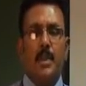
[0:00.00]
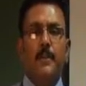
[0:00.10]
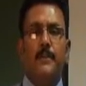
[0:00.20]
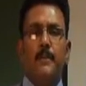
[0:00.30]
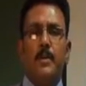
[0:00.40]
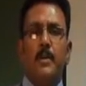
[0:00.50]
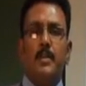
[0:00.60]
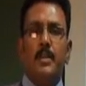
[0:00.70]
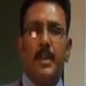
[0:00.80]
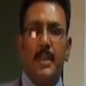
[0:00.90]
If
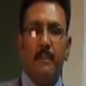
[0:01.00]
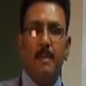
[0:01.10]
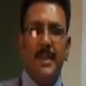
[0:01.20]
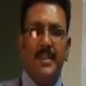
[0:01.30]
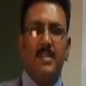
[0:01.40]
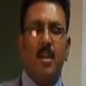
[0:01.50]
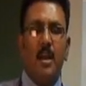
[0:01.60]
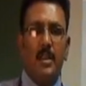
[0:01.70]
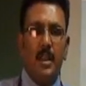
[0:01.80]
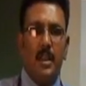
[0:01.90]
the development is
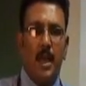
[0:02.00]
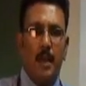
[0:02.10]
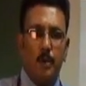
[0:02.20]
not